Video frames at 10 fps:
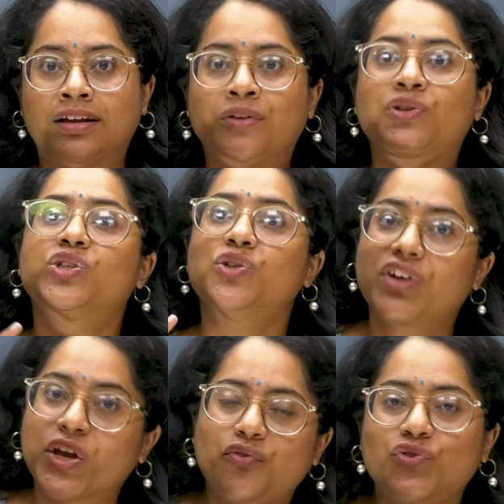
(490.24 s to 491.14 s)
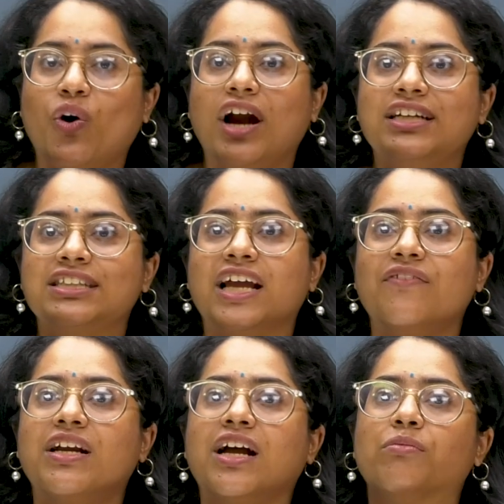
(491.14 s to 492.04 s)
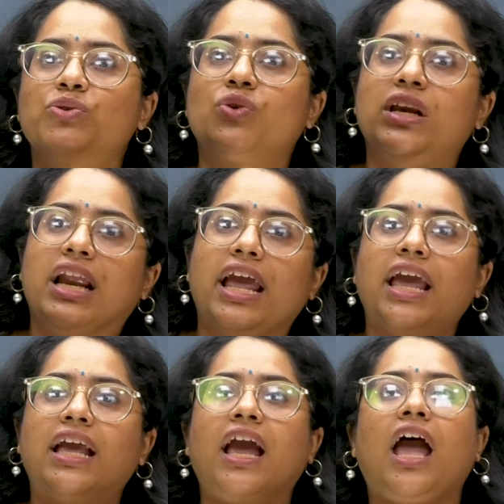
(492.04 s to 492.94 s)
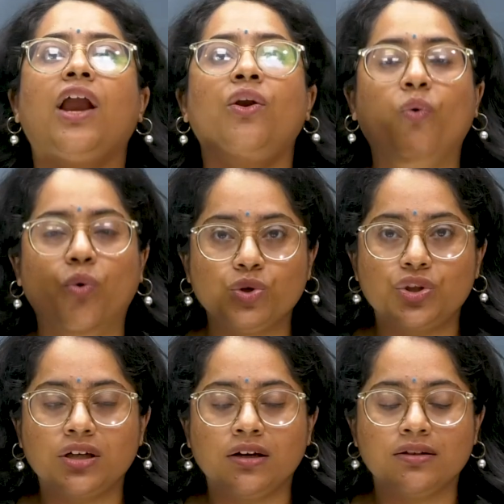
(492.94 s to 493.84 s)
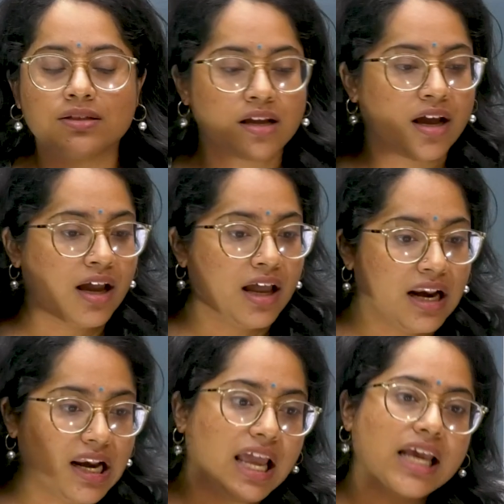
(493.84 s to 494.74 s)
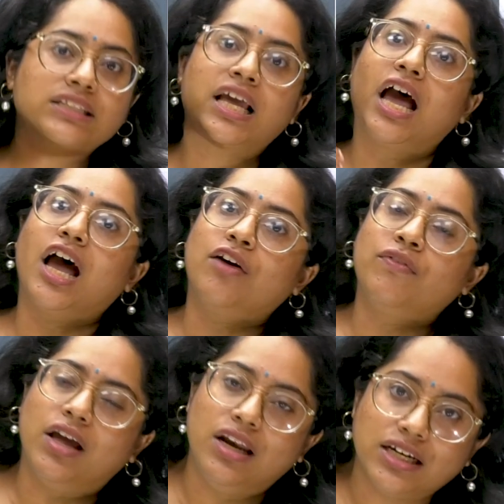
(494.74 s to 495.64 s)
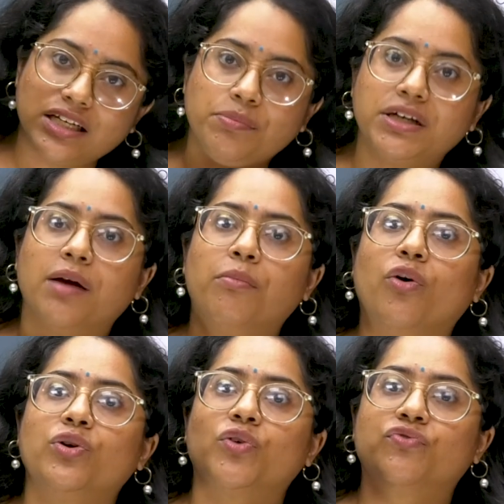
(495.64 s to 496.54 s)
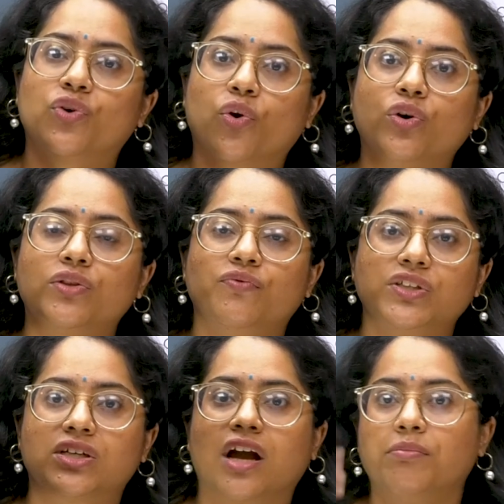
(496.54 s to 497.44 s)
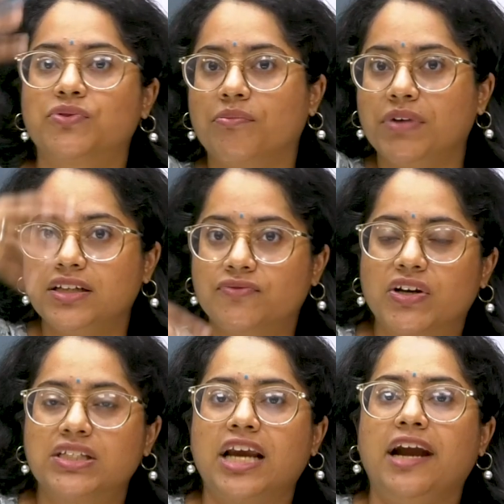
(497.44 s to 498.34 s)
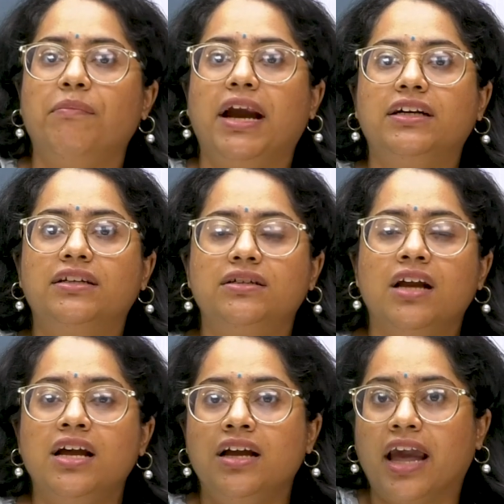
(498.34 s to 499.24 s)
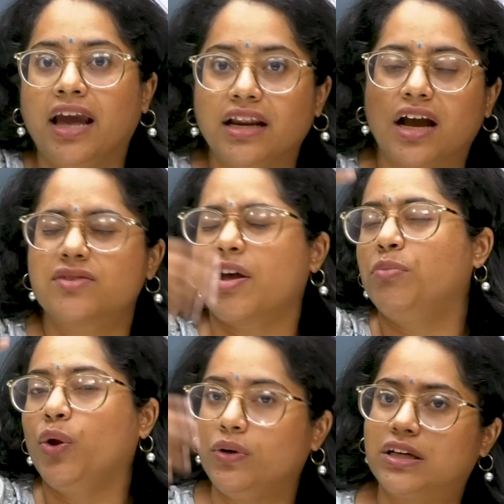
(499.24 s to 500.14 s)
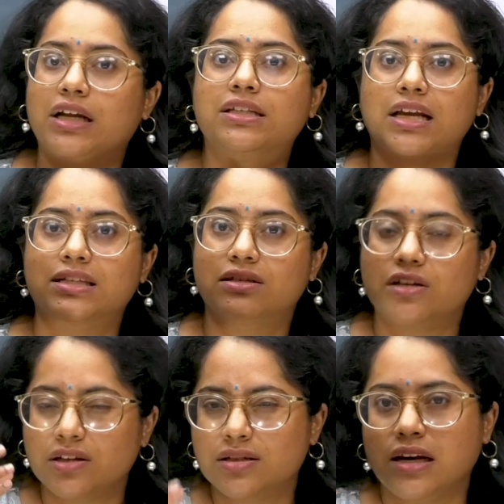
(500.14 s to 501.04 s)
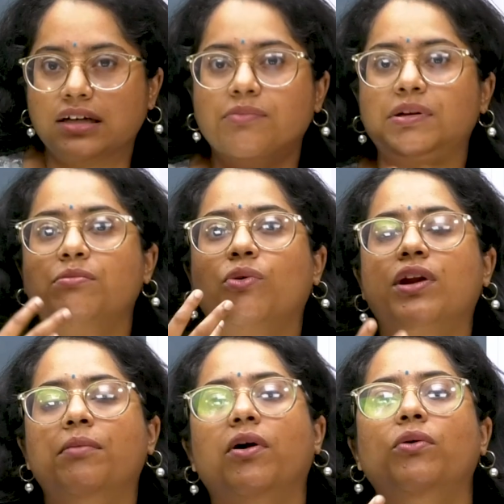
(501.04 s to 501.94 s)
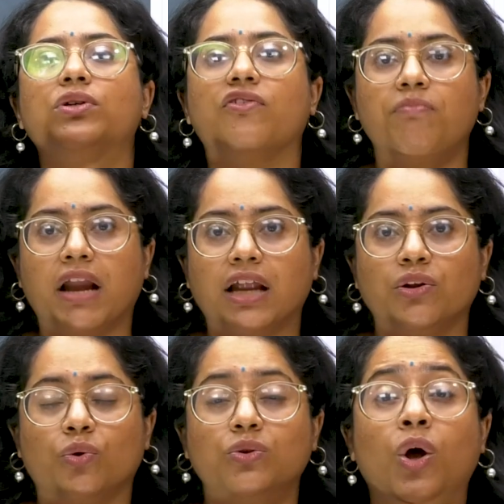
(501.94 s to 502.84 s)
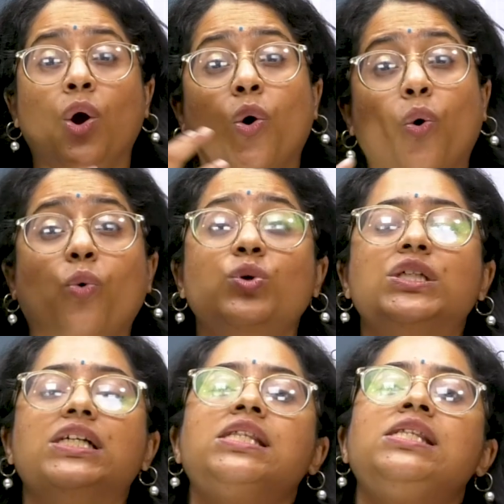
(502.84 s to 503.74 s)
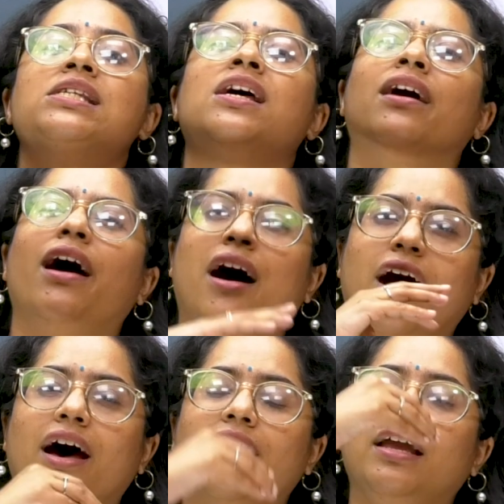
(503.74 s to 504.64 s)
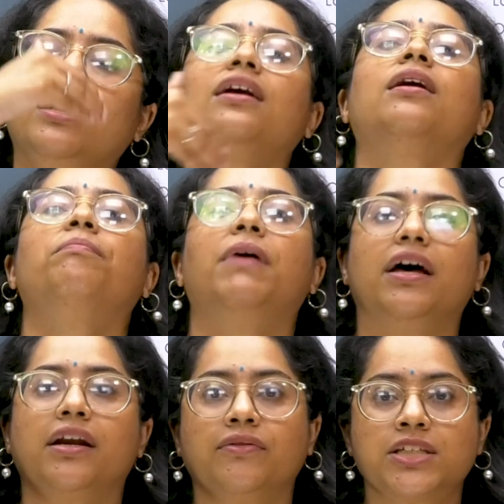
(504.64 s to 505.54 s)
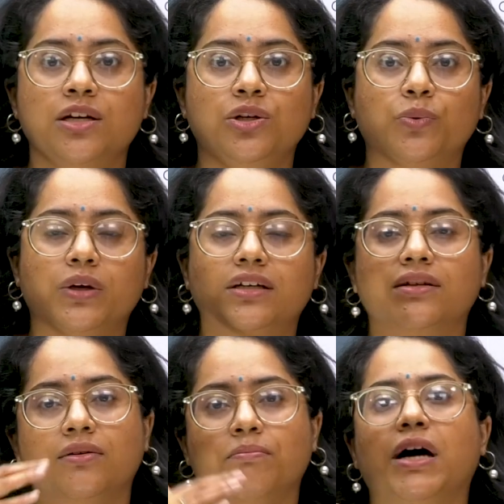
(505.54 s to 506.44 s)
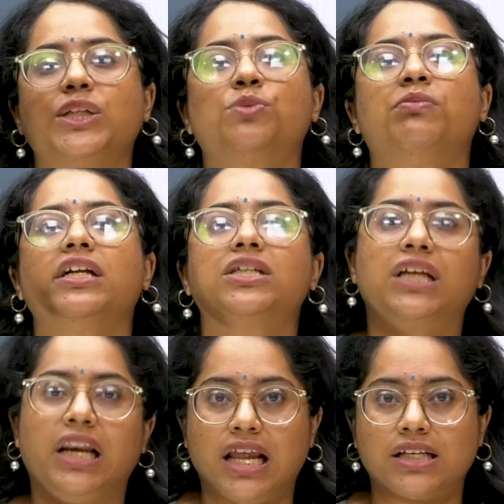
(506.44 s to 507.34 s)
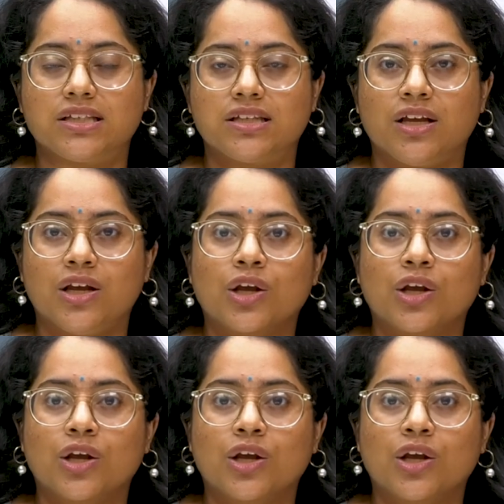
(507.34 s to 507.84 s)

This is where you have to understand when it comes to lake and oceans, lakes have a little bit amount of growth which comes from the different sedimented areas, some nutrients, etc. There is a little bit more amount of plant growth. Oceans are in comparison to it much, much less.